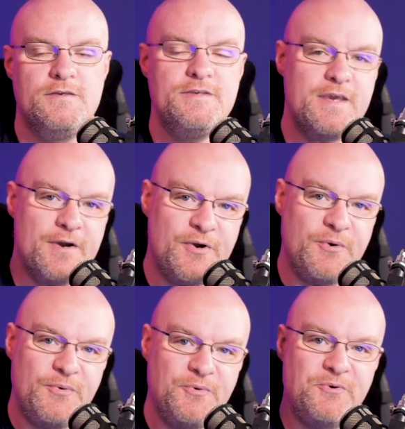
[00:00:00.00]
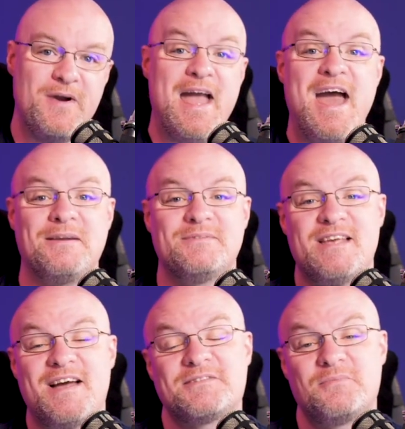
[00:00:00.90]
Yo, Adam
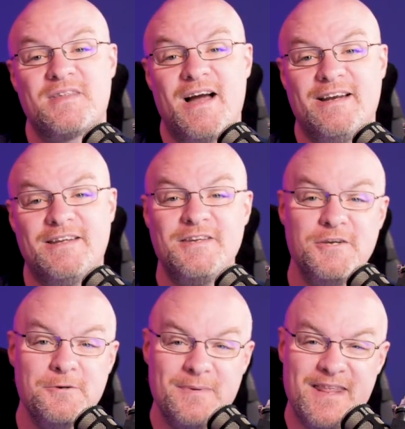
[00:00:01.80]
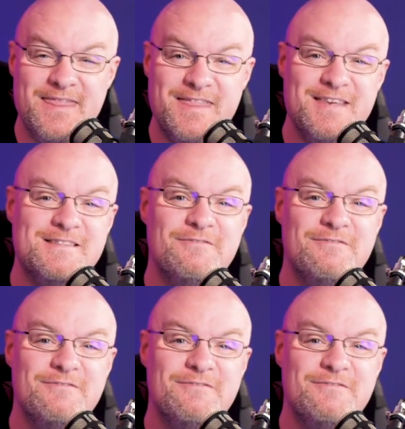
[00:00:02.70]
Saxton with Guy in a Cube, and in this